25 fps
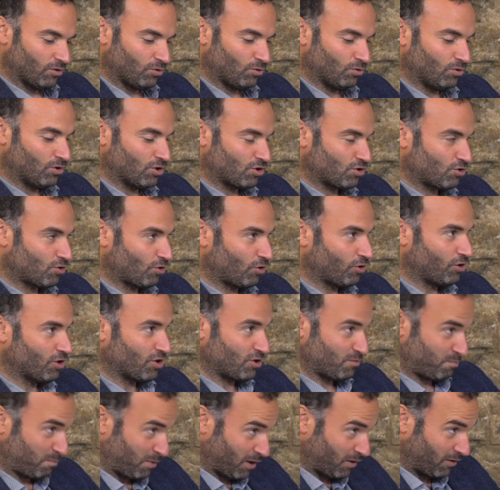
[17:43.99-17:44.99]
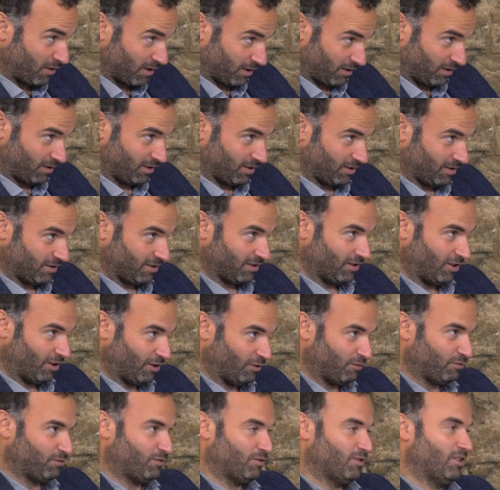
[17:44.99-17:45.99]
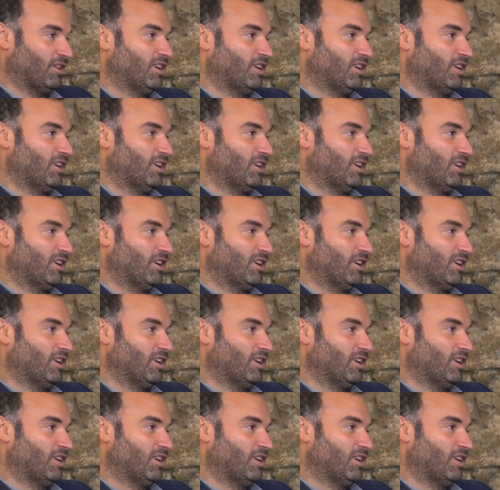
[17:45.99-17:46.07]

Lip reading: to destroy the spirit of